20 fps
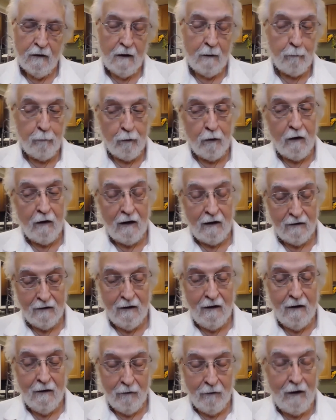And boy,
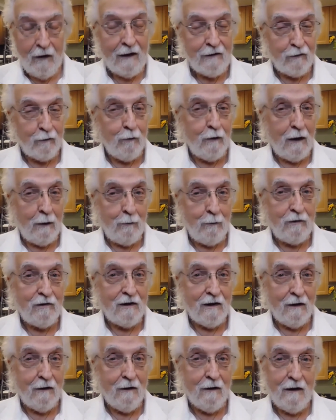that's what I would
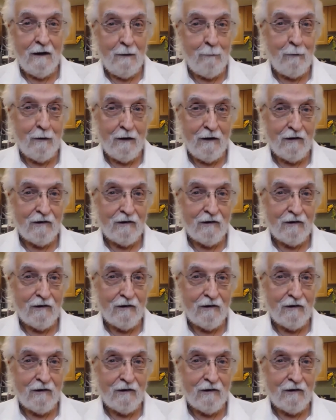tell anybody